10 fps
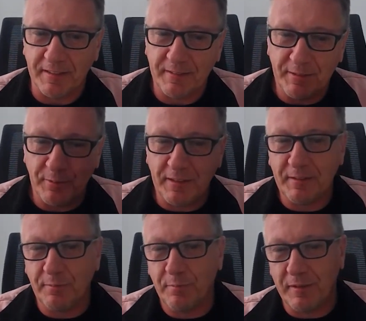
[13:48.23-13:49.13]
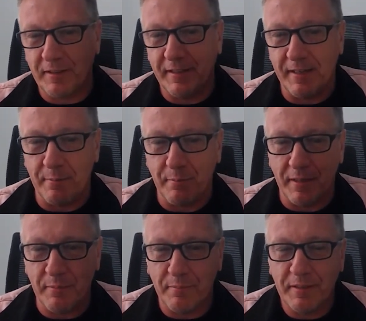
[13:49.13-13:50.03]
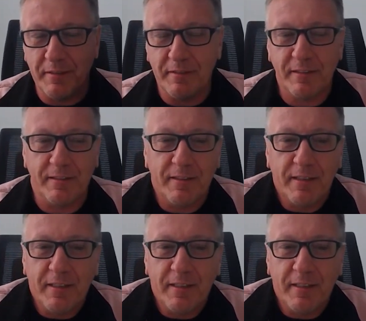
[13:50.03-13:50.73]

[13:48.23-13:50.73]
And so that's where I am. I'm in this